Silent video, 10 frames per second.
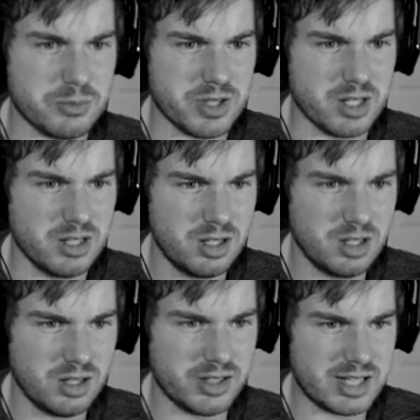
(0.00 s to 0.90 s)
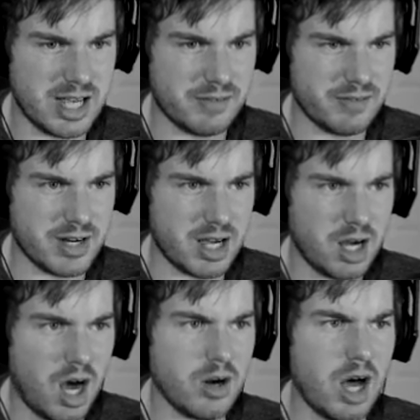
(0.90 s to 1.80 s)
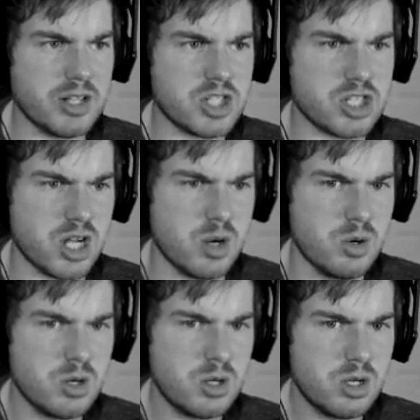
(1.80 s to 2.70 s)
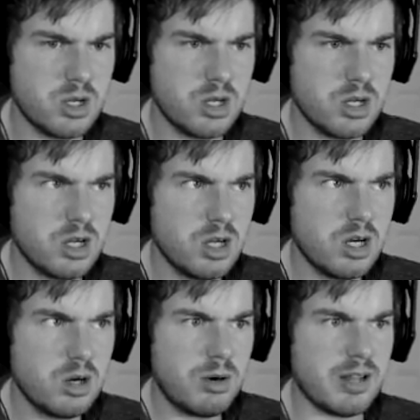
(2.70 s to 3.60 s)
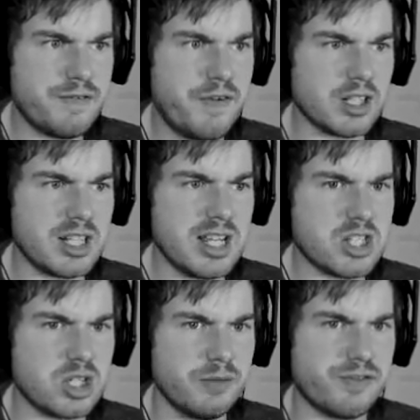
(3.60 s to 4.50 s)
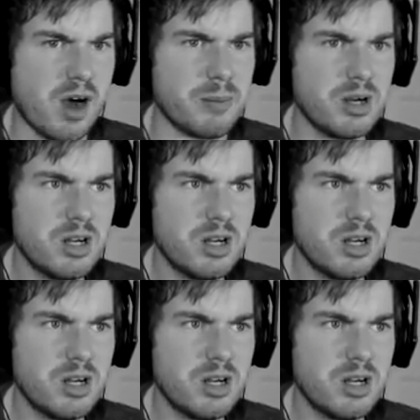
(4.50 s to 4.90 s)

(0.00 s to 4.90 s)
something? I think I have, Oh, no, this is new. Where the fuck did this come from?